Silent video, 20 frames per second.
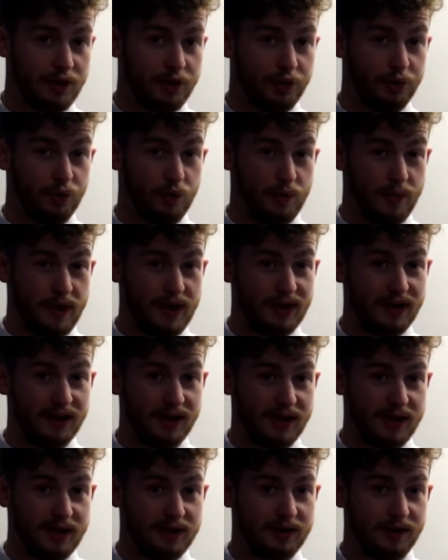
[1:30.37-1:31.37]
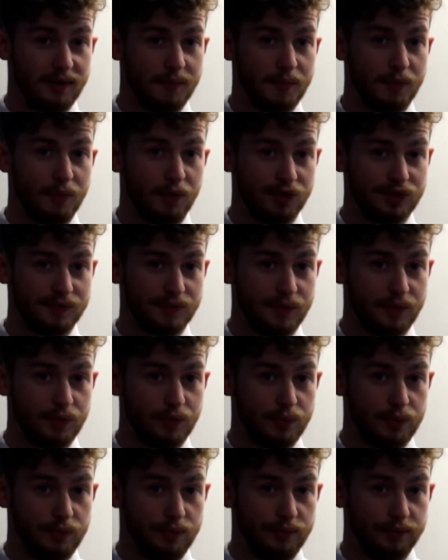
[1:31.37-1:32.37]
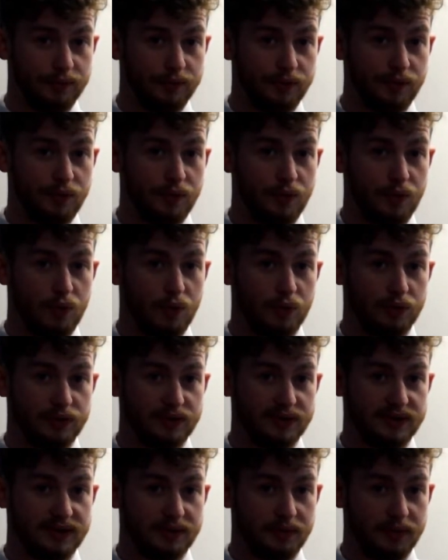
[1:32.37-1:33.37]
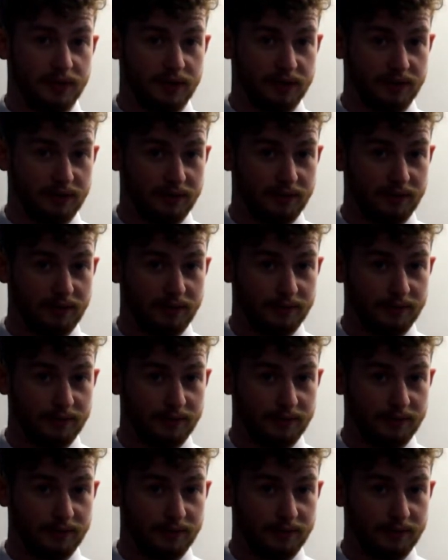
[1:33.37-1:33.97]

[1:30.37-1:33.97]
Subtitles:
the remaining heat must be removed or dissipated.